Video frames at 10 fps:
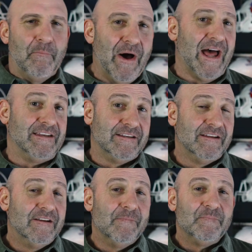But
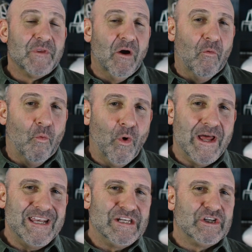
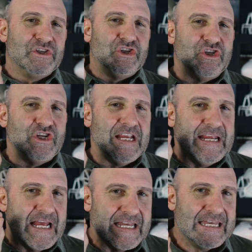what does
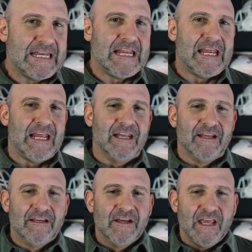she need?
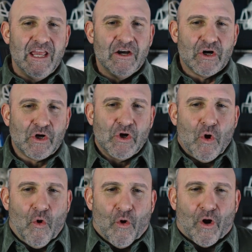In her
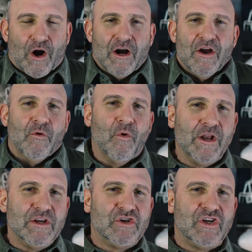core,
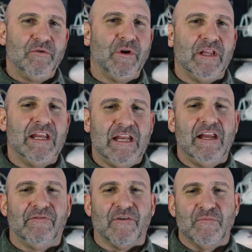what does she really
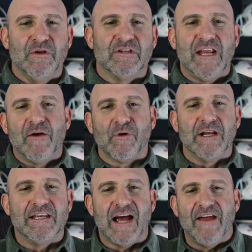need from you? Today, we're going
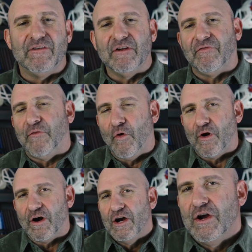to dive into
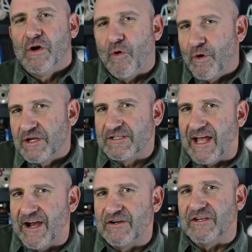4 core
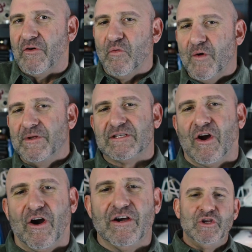desires of a woman's
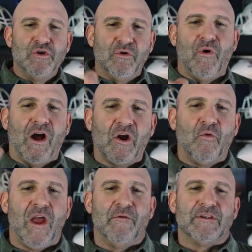heart, and you'll walk
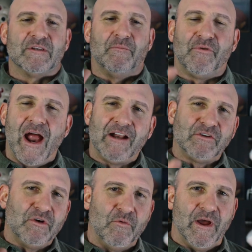away with some
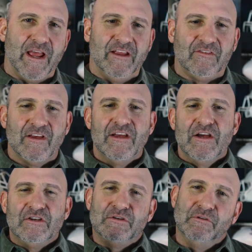practical ways
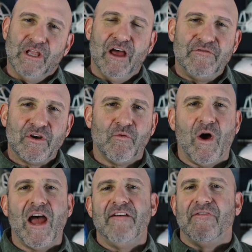to love your
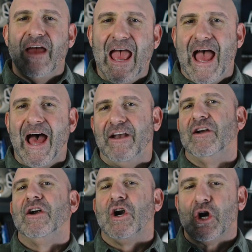wife at
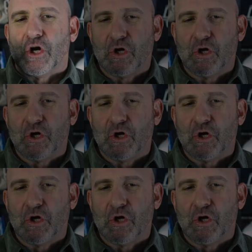her